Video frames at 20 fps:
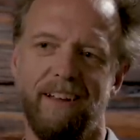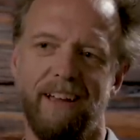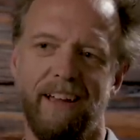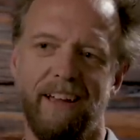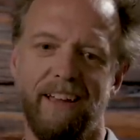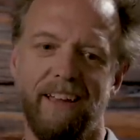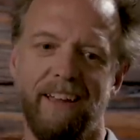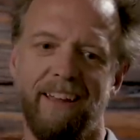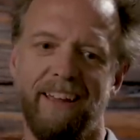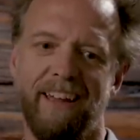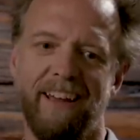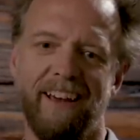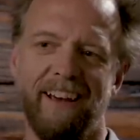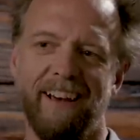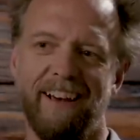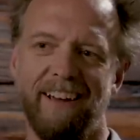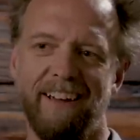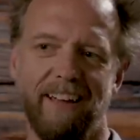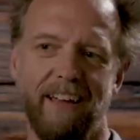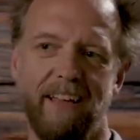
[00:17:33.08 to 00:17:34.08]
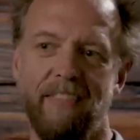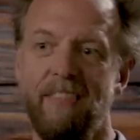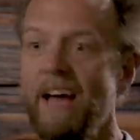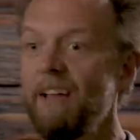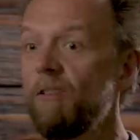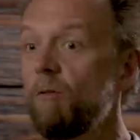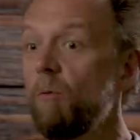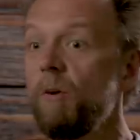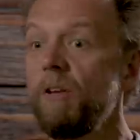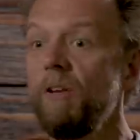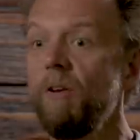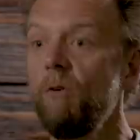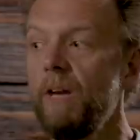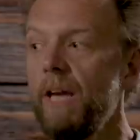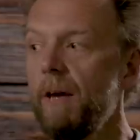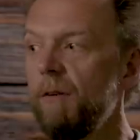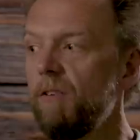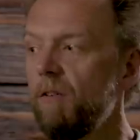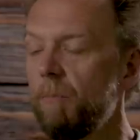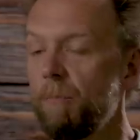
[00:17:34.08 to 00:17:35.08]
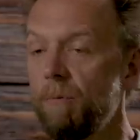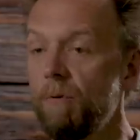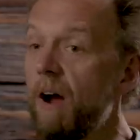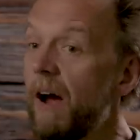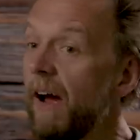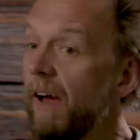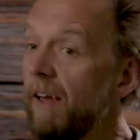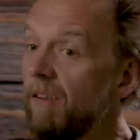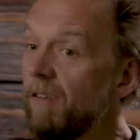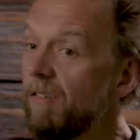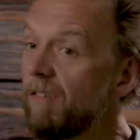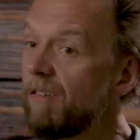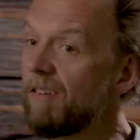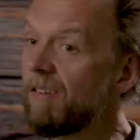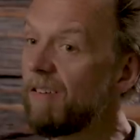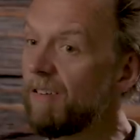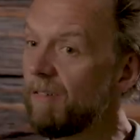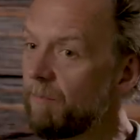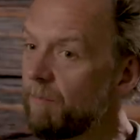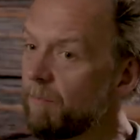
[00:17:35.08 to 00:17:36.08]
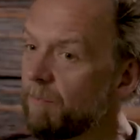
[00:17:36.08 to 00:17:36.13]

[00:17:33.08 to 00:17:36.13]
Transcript: yeah, and that's when you get surprised.